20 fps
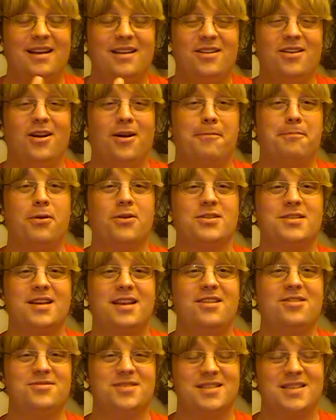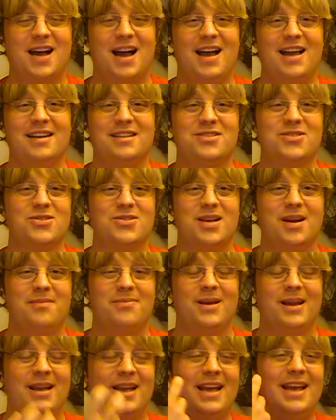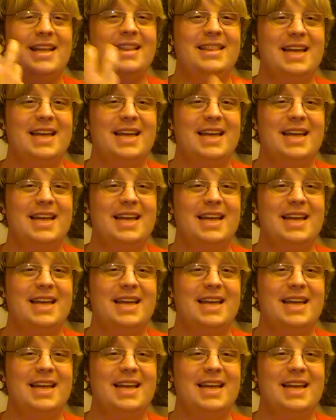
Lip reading: you know, persecutes science or something,